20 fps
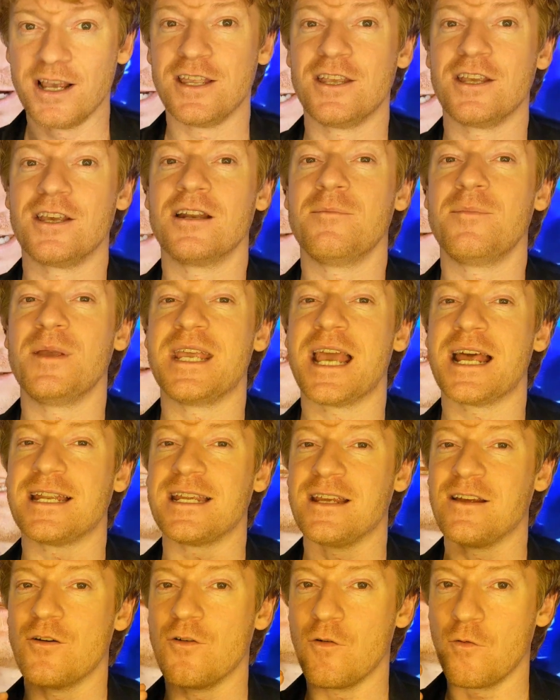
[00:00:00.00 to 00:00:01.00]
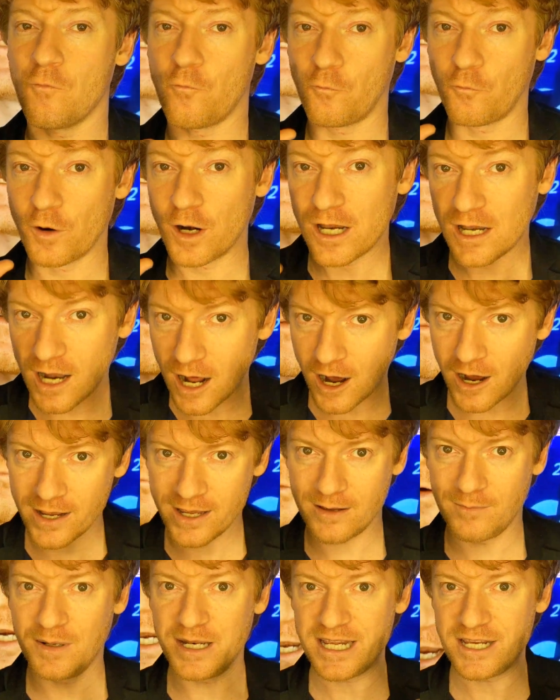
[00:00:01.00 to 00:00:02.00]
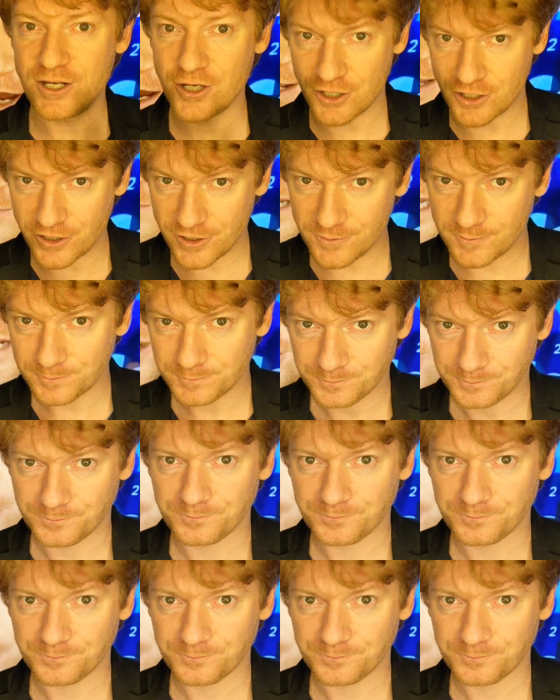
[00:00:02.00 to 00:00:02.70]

you're going to be getting reliably good